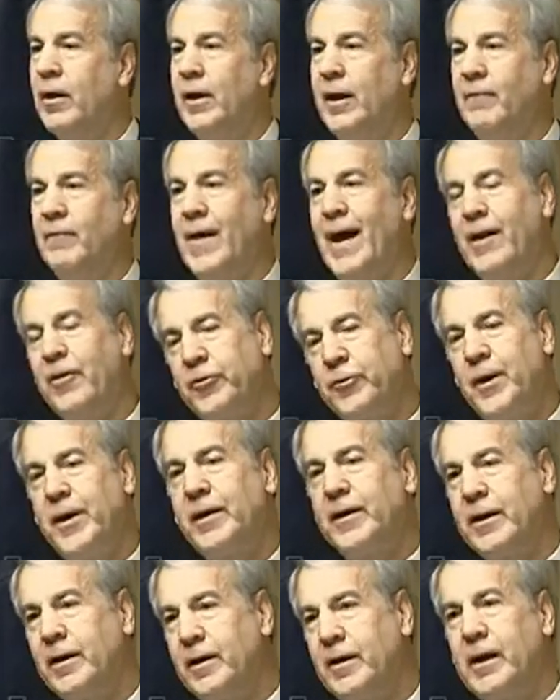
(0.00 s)
if that
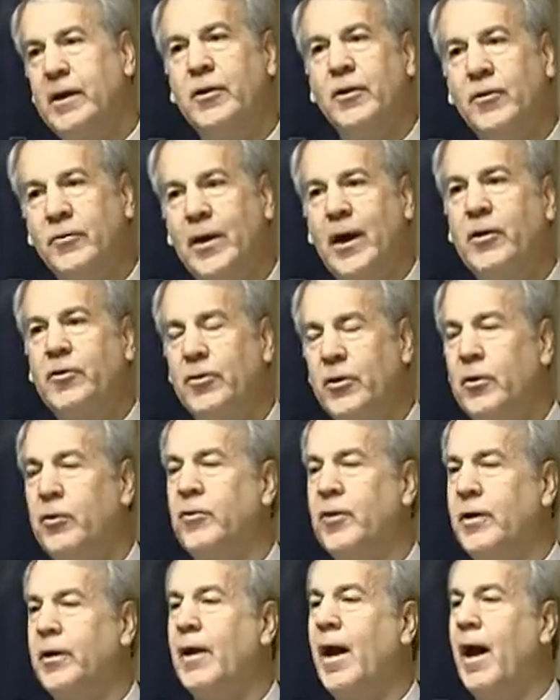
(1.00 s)
trend continues, that
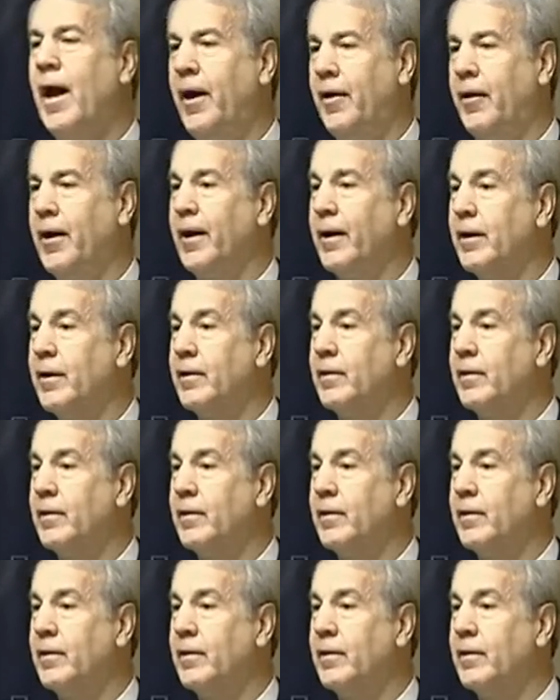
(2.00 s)
turns into hiring.